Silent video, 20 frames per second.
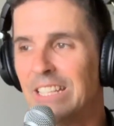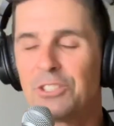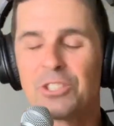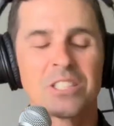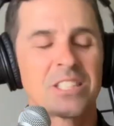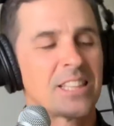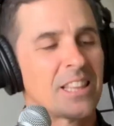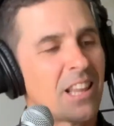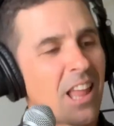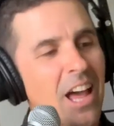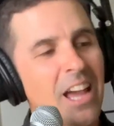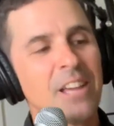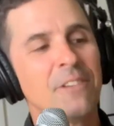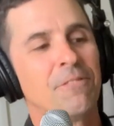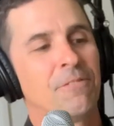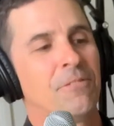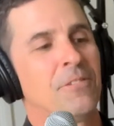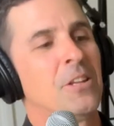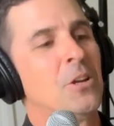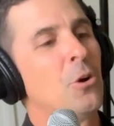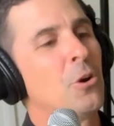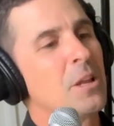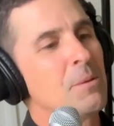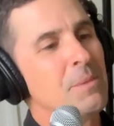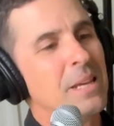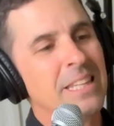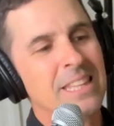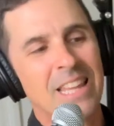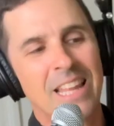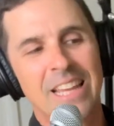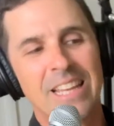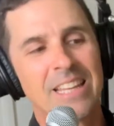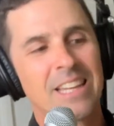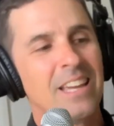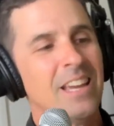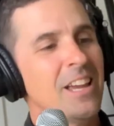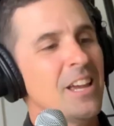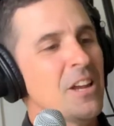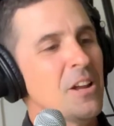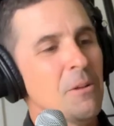And just life, you know what I mean?
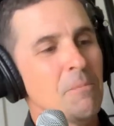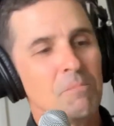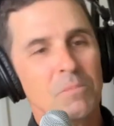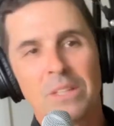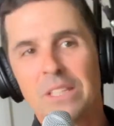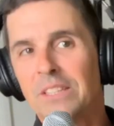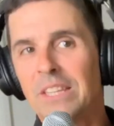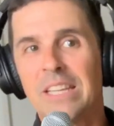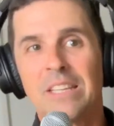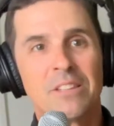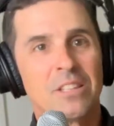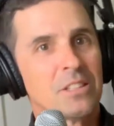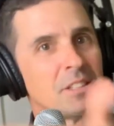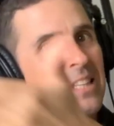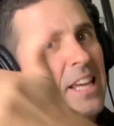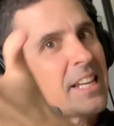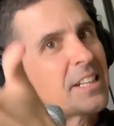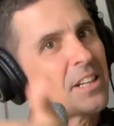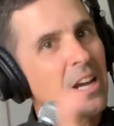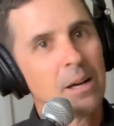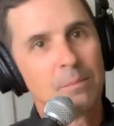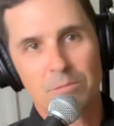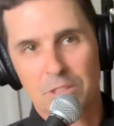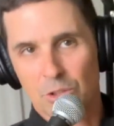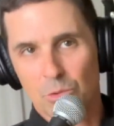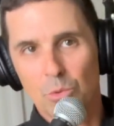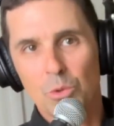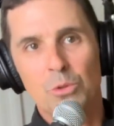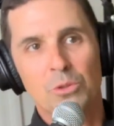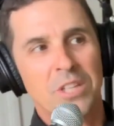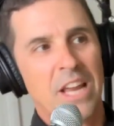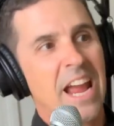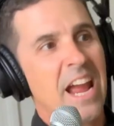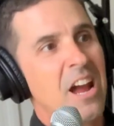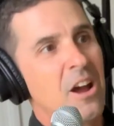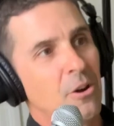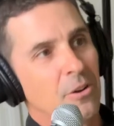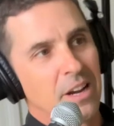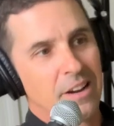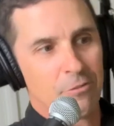Like, the Dead comes through
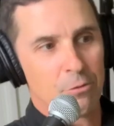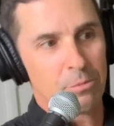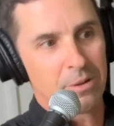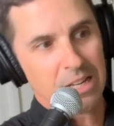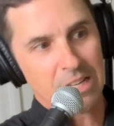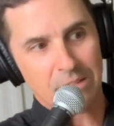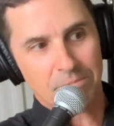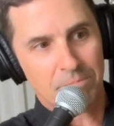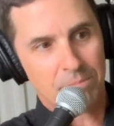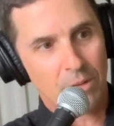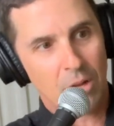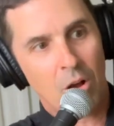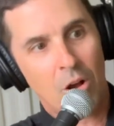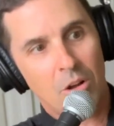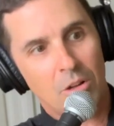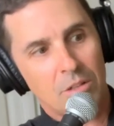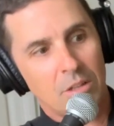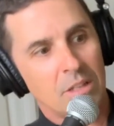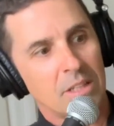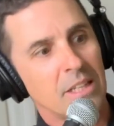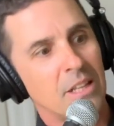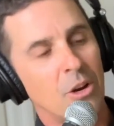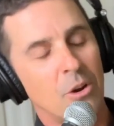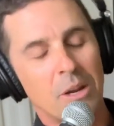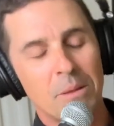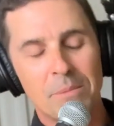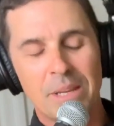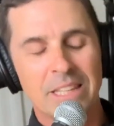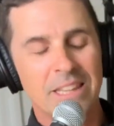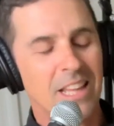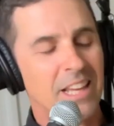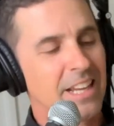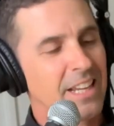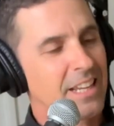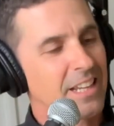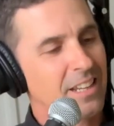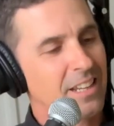town. Everybody, you know what I mean?